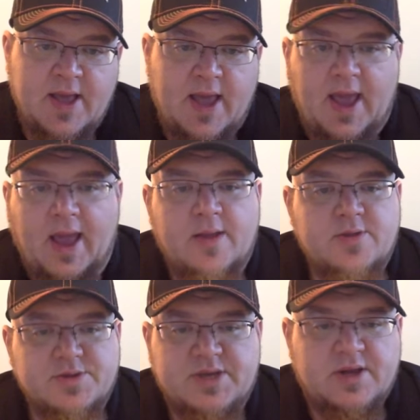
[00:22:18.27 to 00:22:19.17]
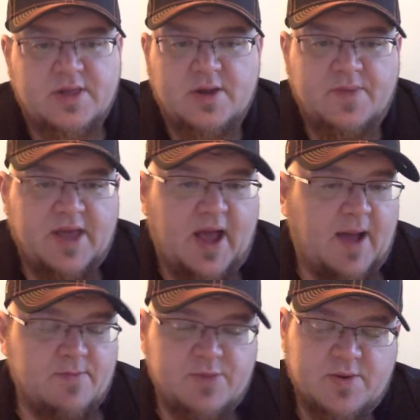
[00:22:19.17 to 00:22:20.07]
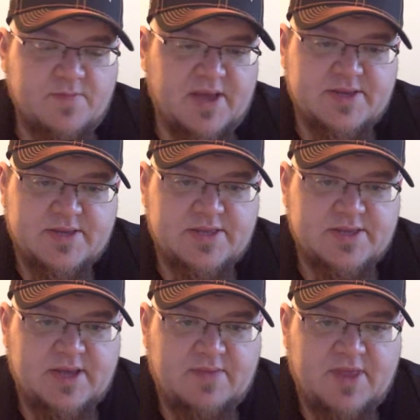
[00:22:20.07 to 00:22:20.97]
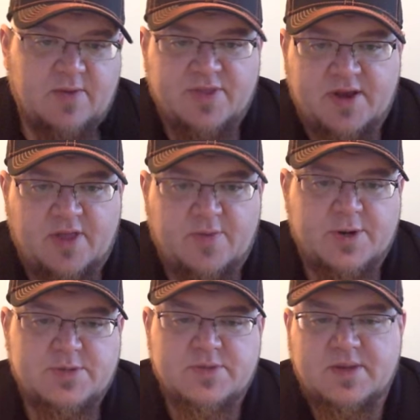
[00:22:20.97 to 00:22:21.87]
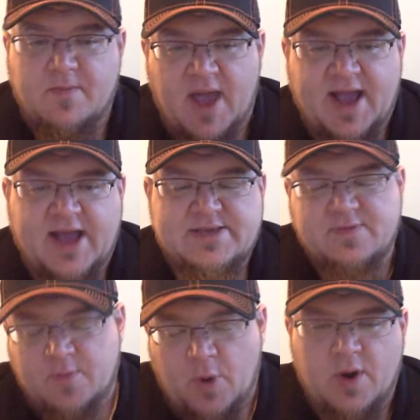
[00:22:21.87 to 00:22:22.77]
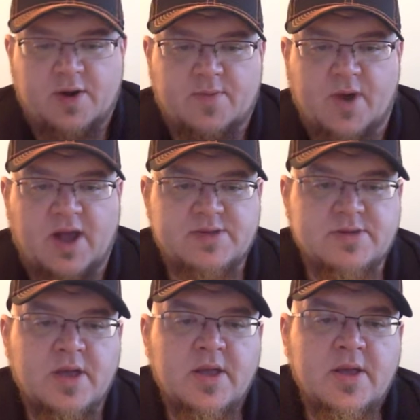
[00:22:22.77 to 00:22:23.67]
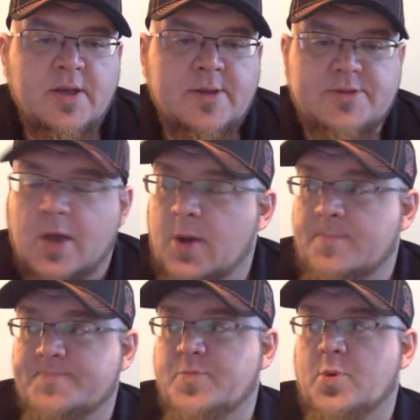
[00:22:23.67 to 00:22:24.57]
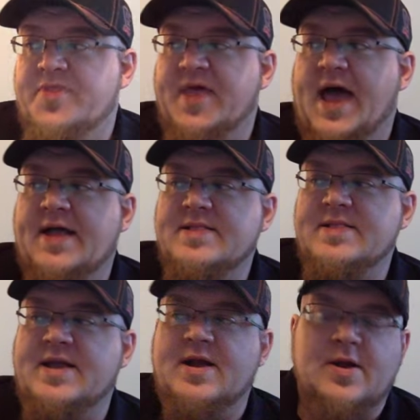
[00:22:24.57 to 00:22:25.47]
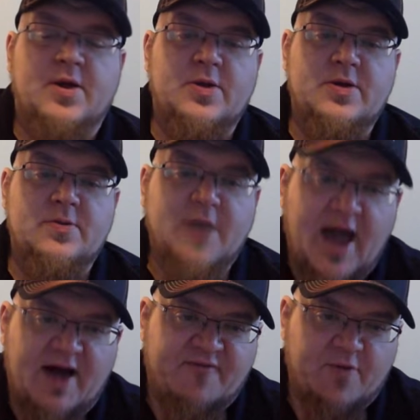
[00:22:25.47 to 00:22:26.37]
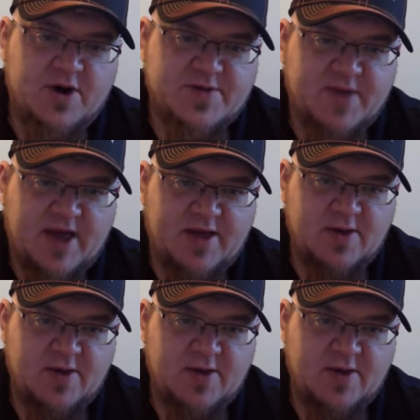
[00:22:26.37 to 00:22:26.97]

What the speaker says: And you'll see in a little bit, I'm doing basically the same thing with another person. So my guy's even more underpriced. So with that, Liehr, who do you got for us value